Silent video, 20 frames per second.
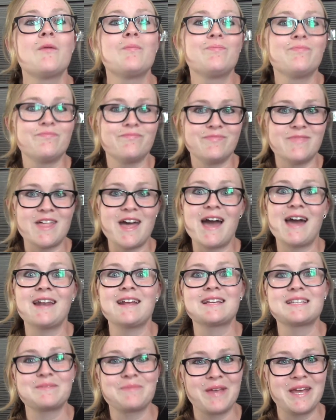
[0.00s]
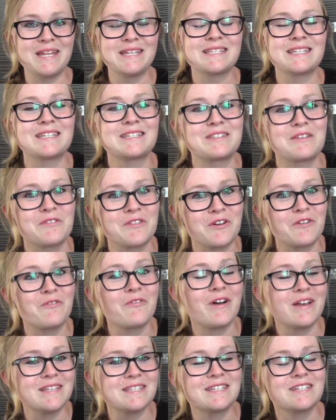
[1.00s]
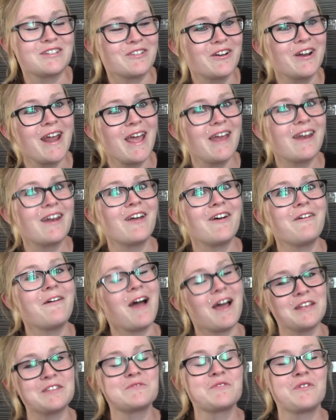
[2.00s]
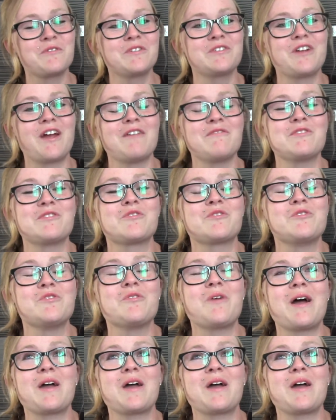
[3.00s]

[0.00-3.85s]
that explains it. So there was a tornado as we were driving through.